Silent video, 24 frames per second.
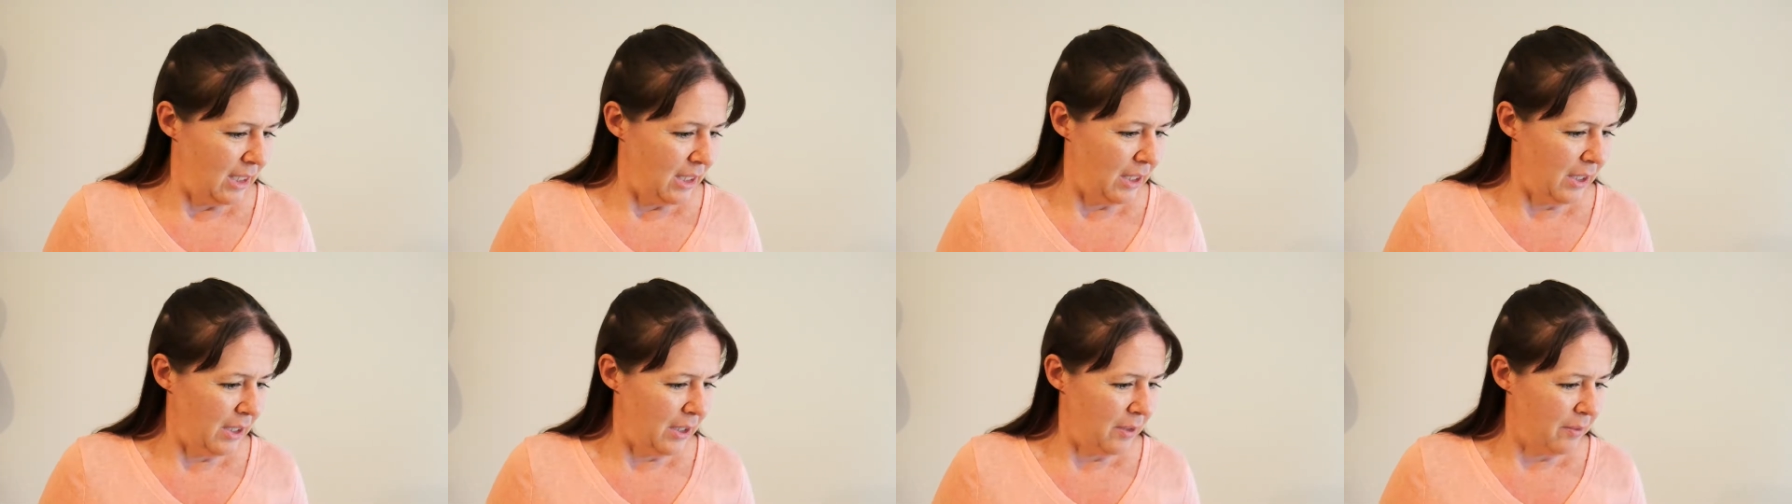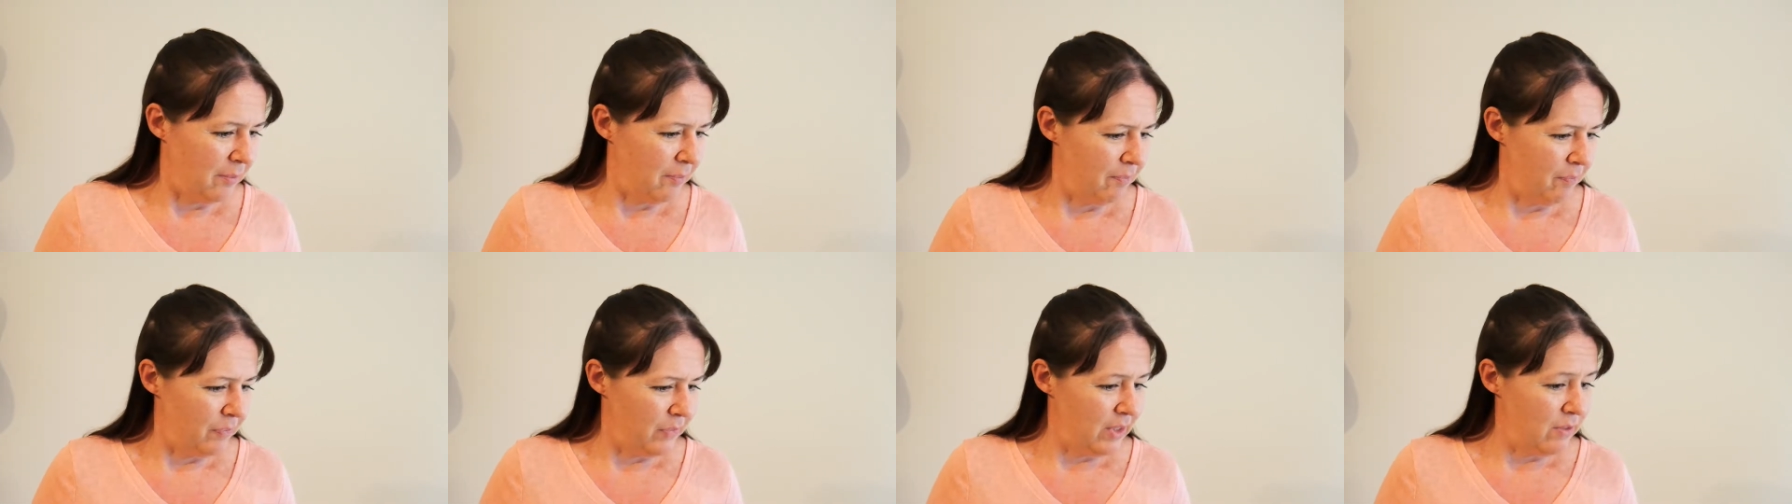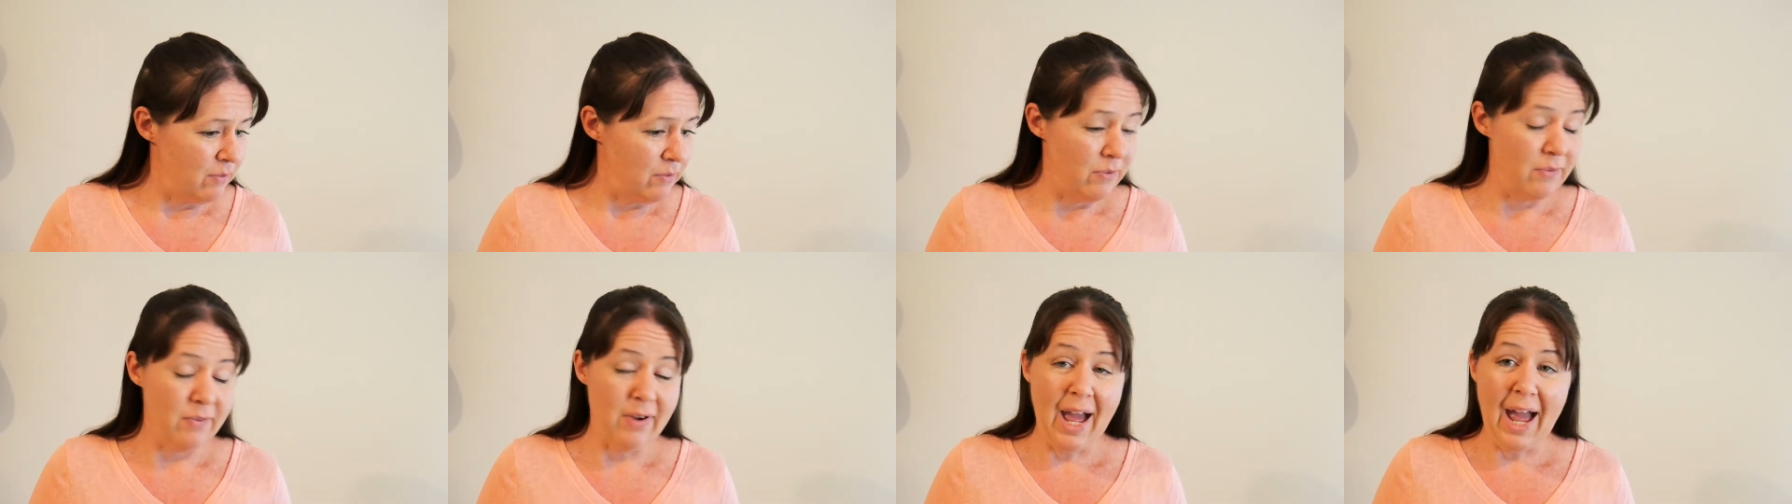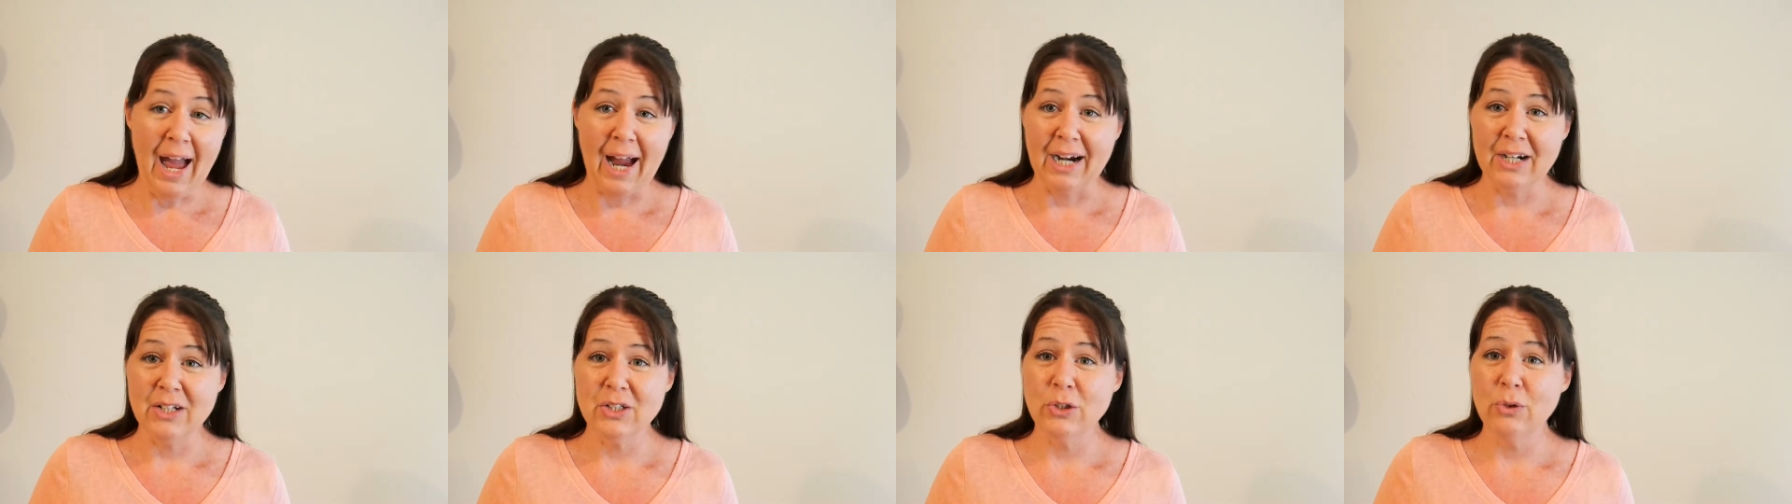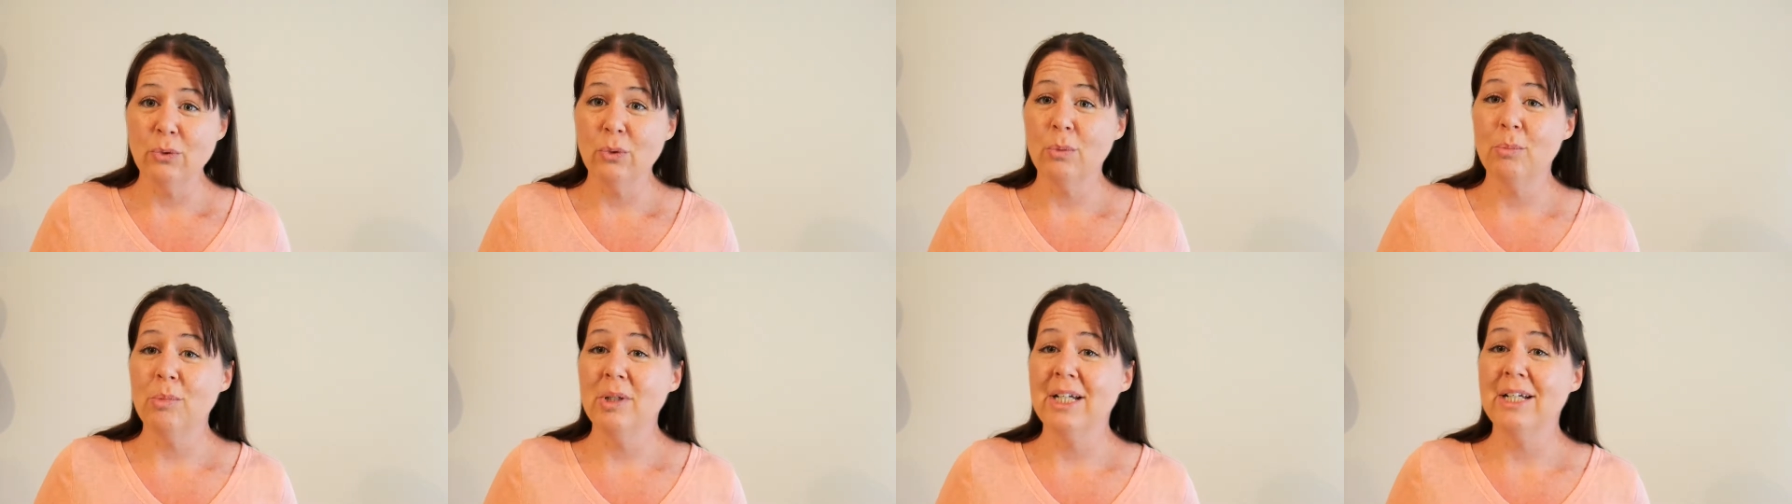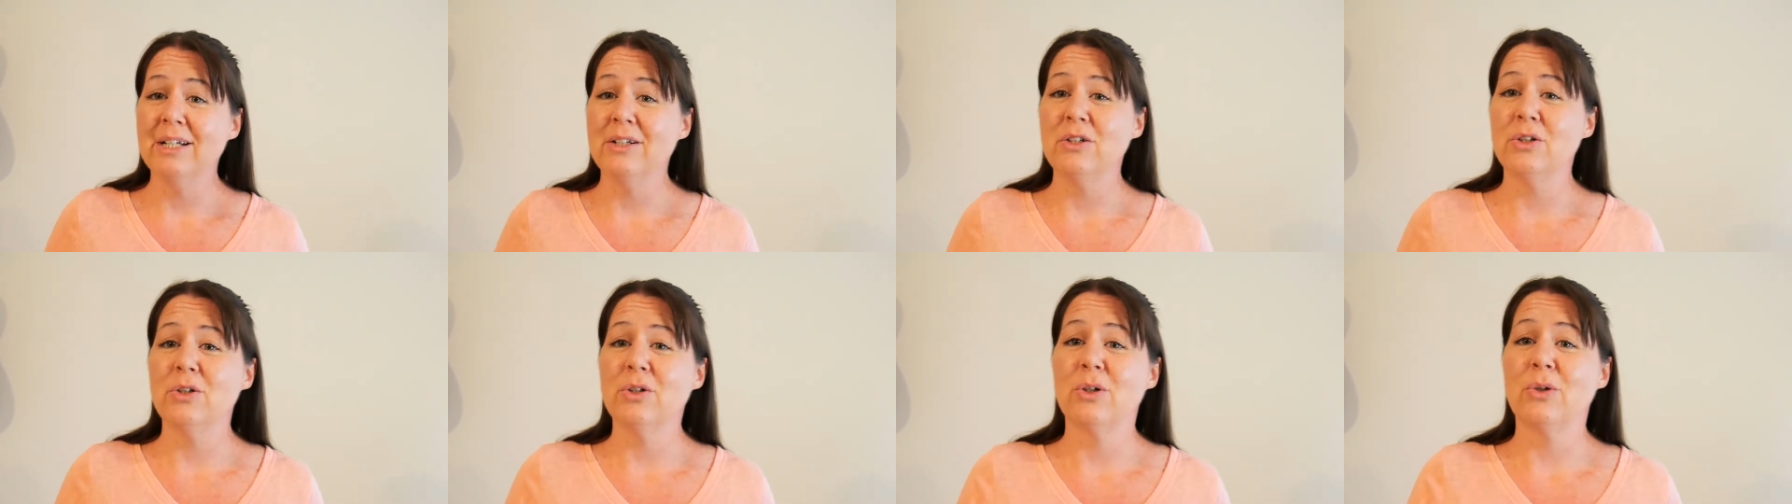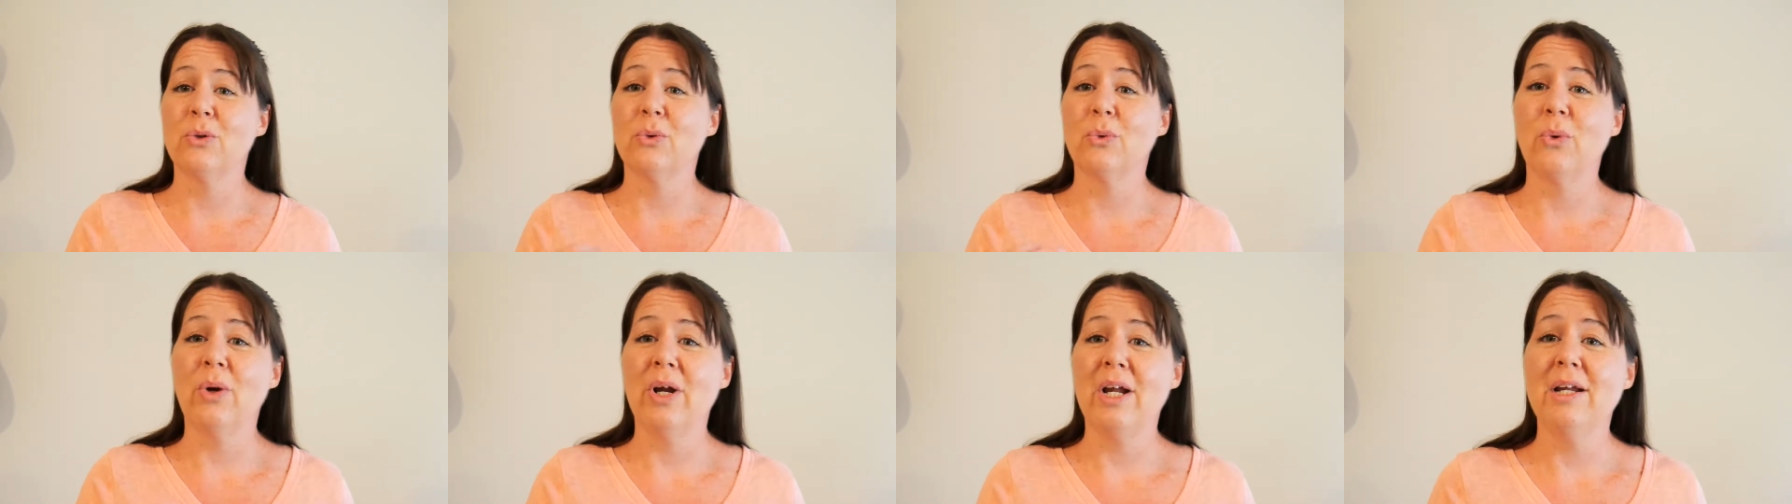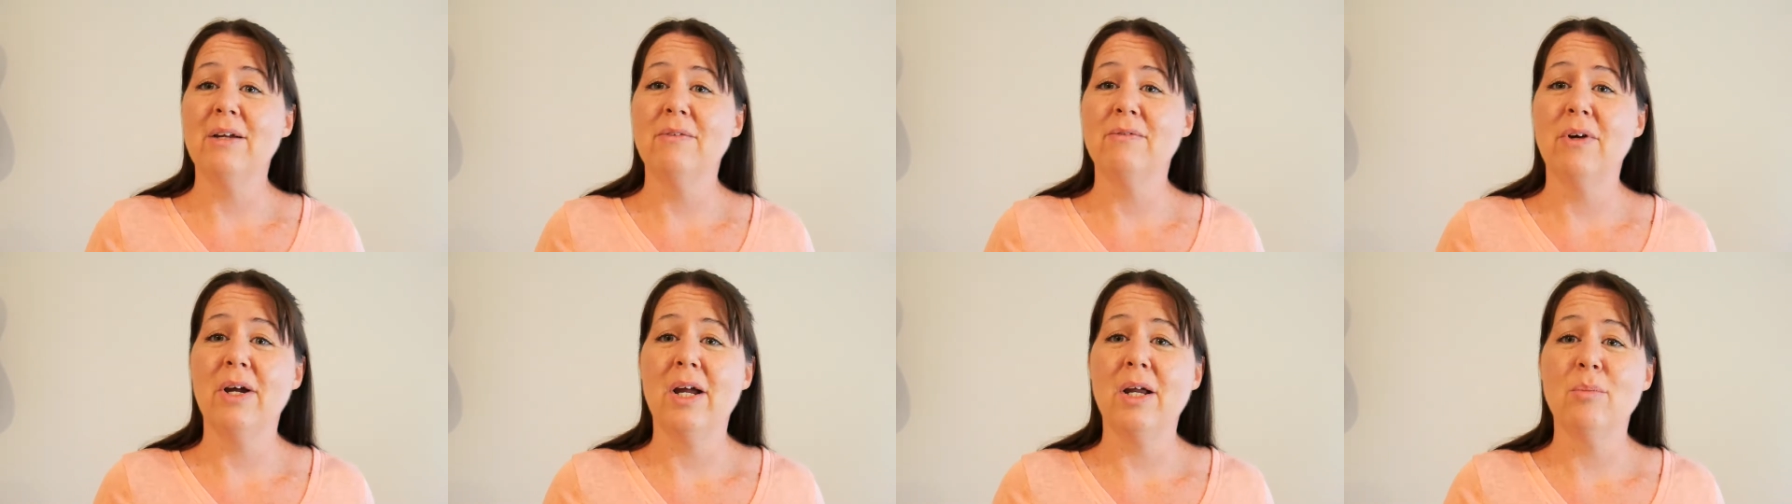Um, in fact, you will begin to crave